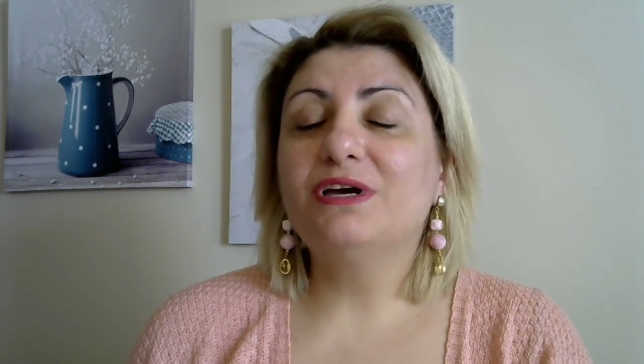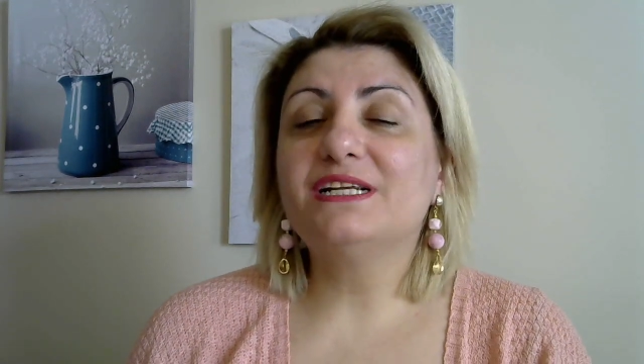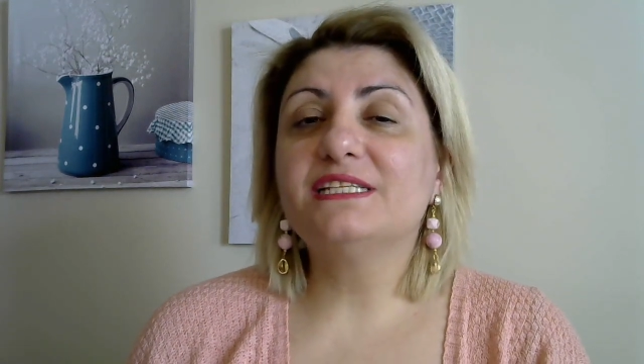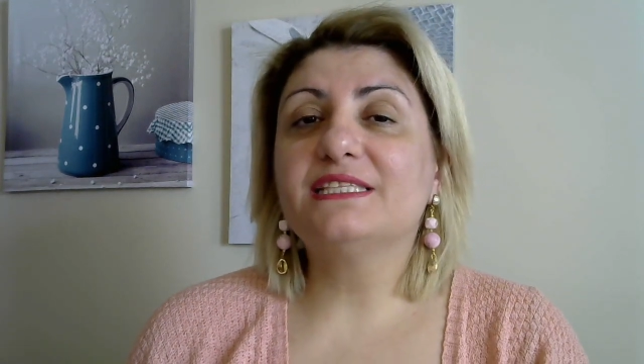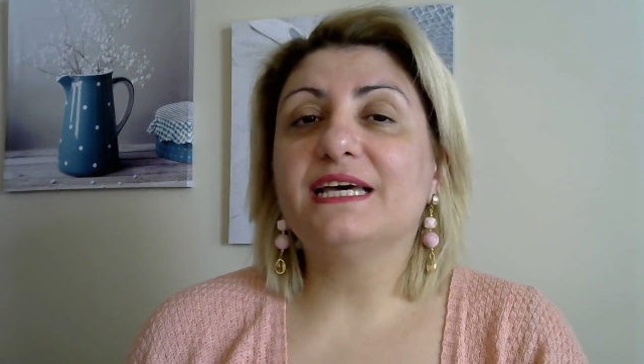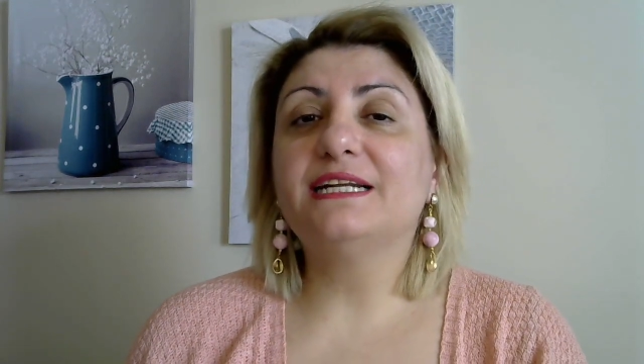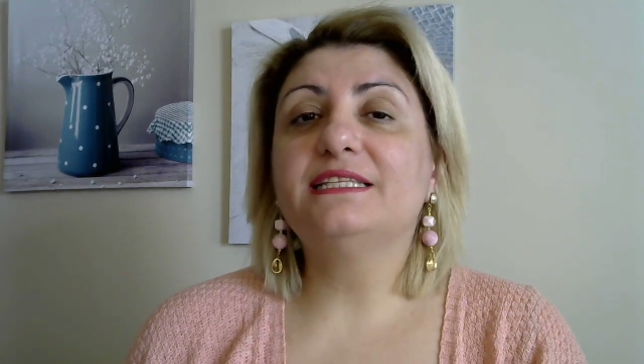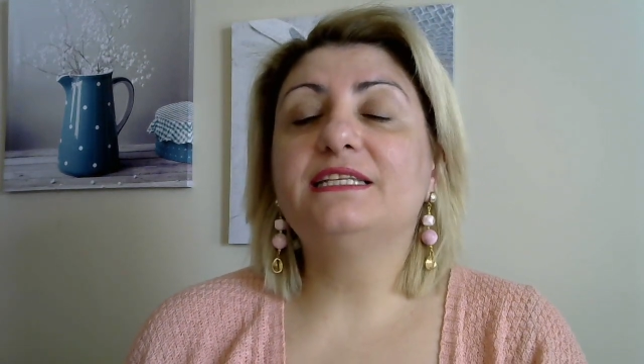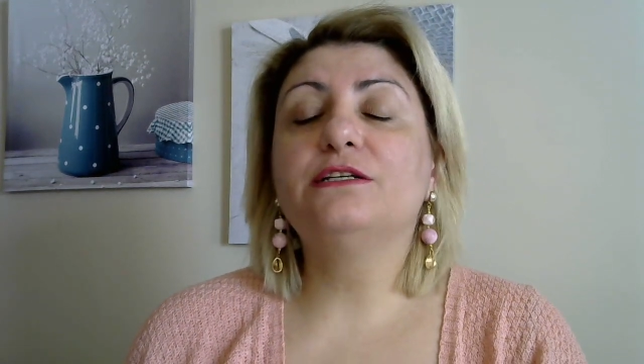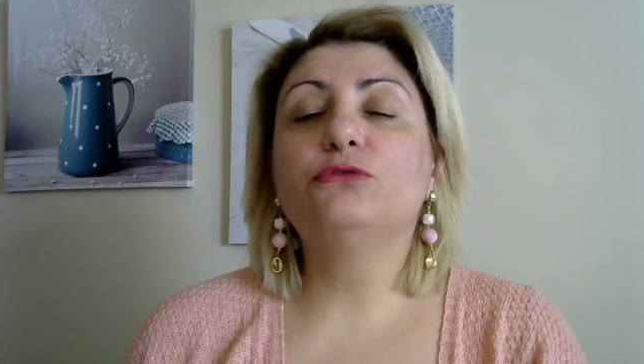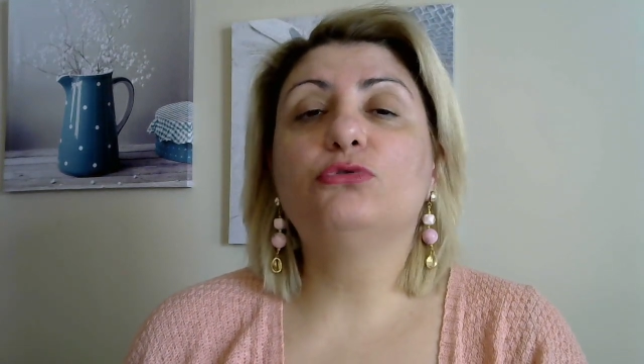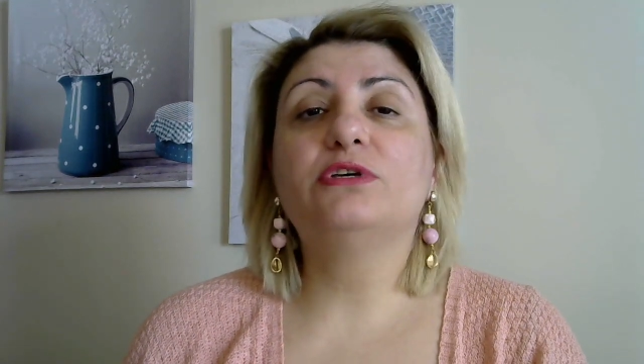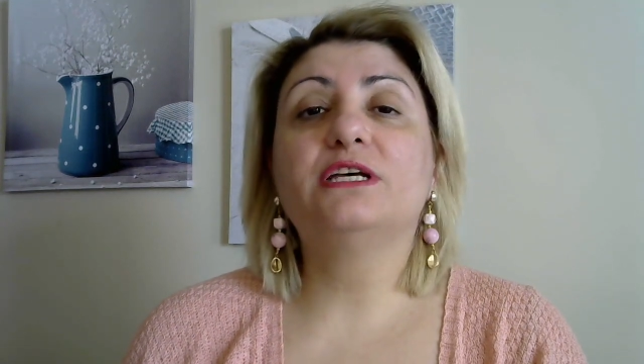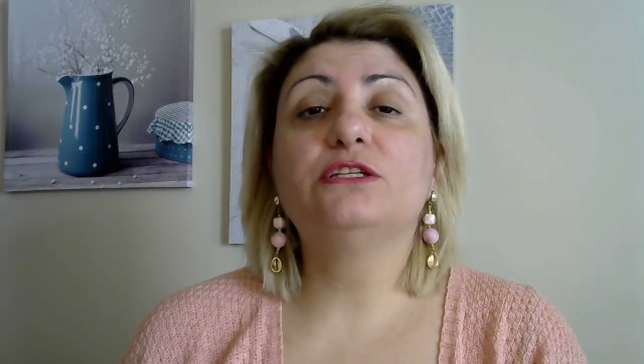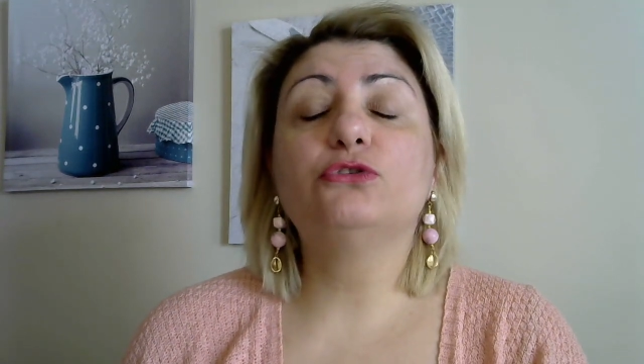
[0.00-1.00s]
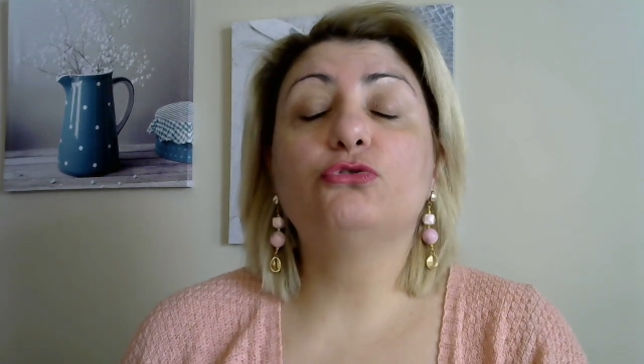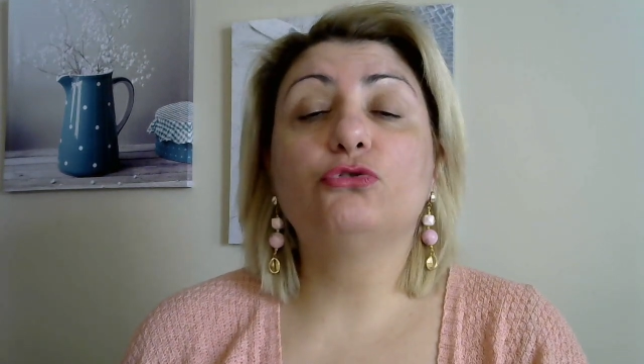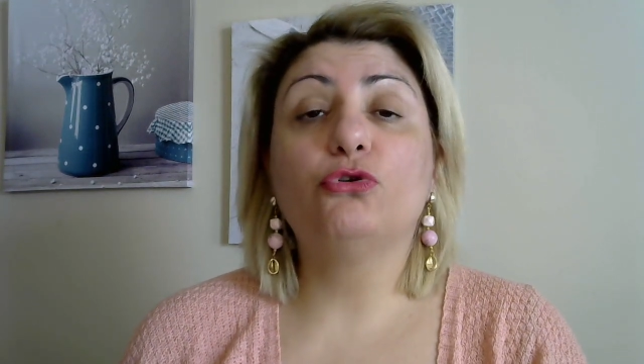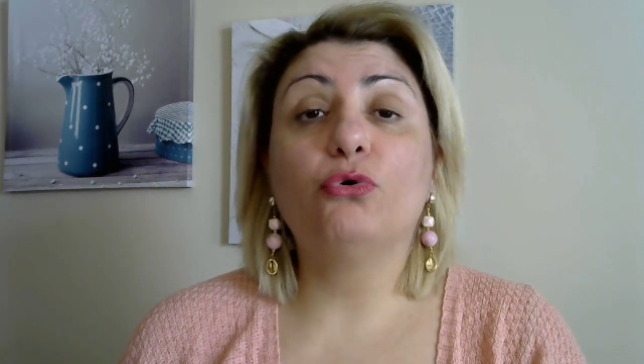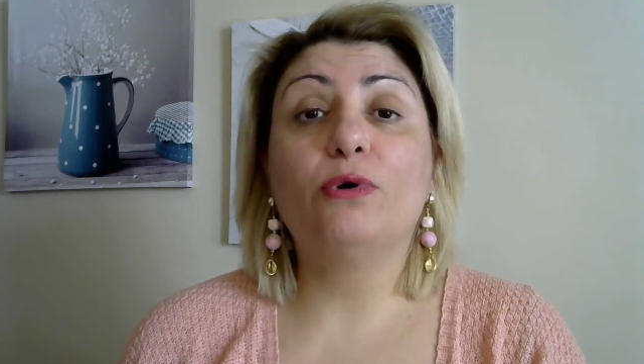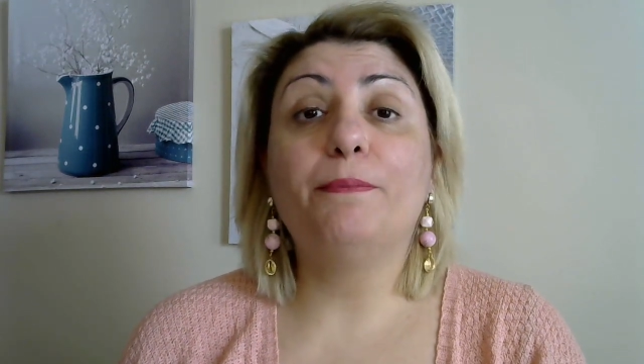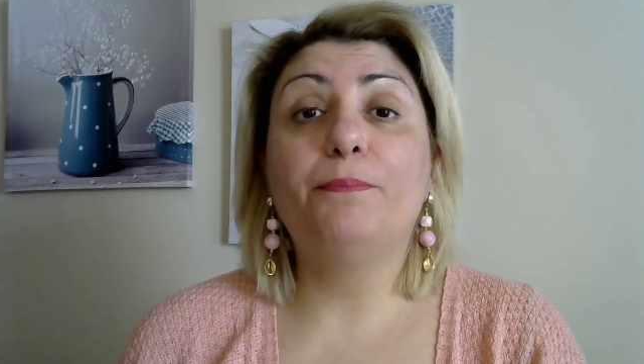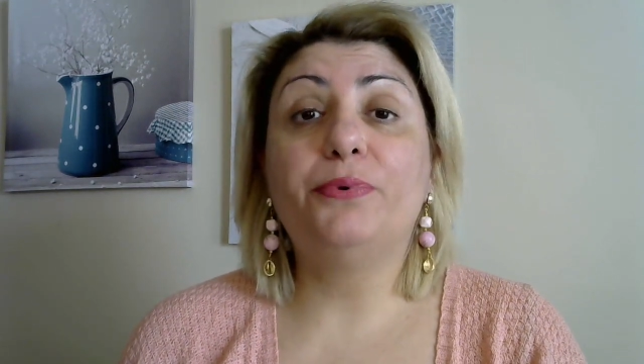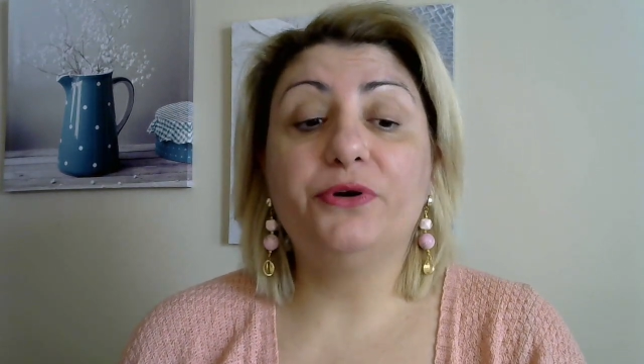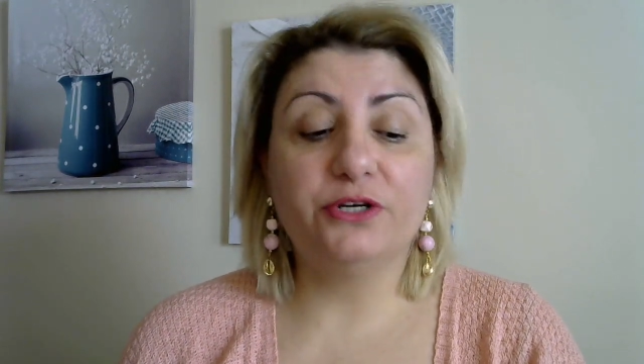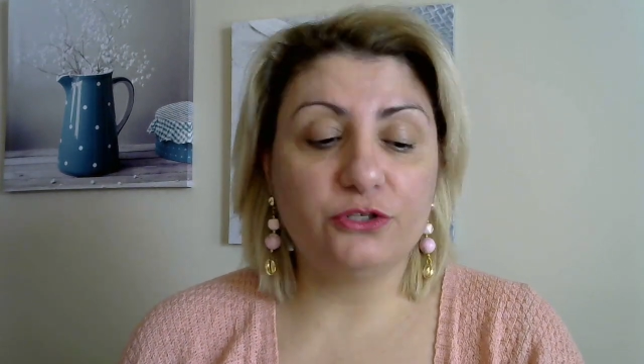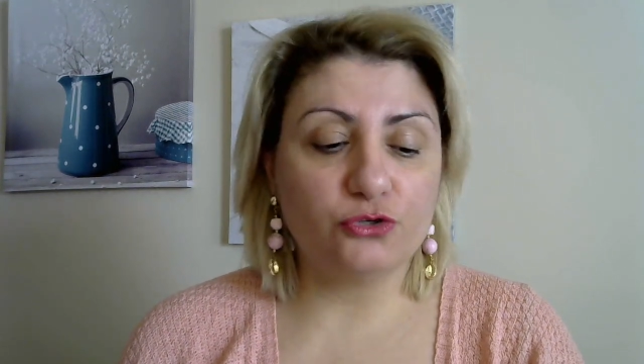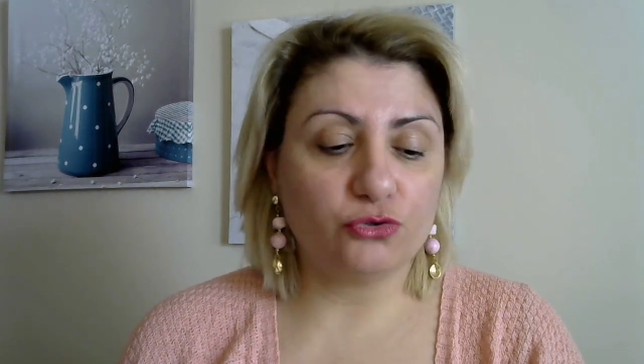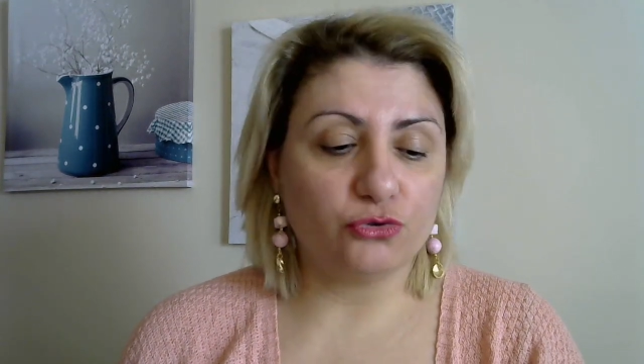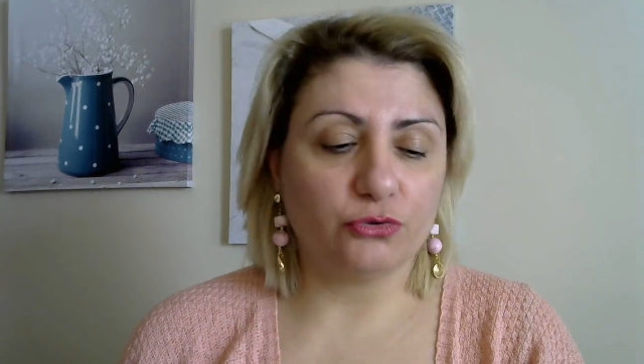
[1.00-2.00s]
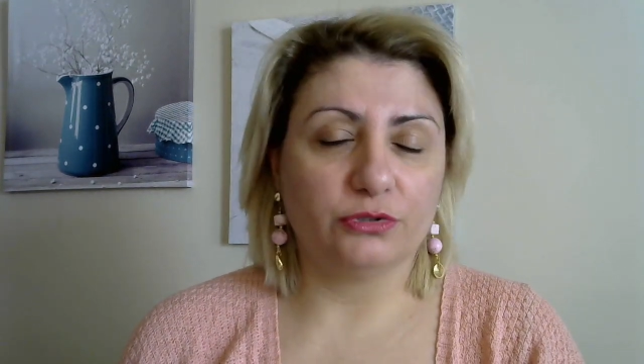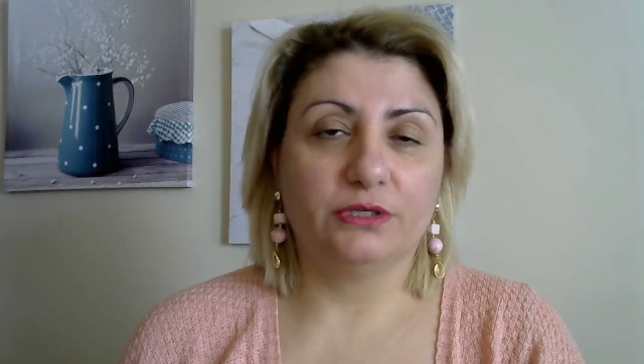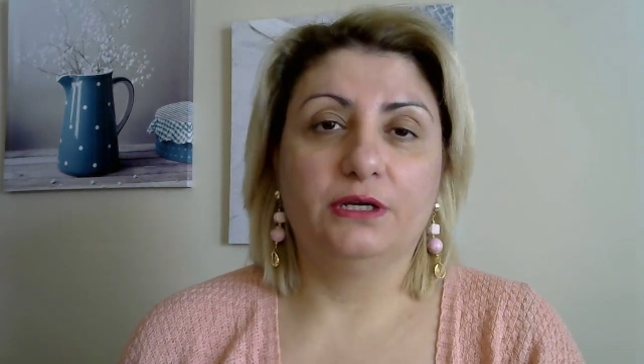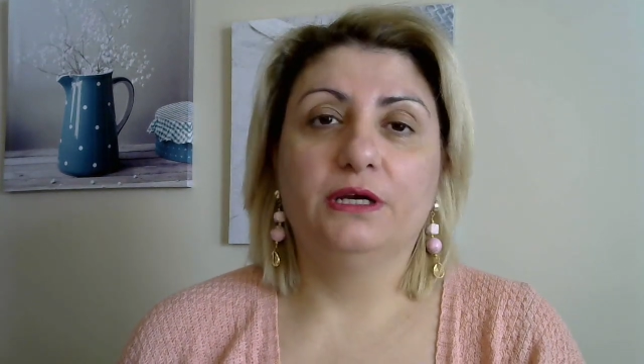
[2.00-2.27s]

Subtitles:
starting to get to know a person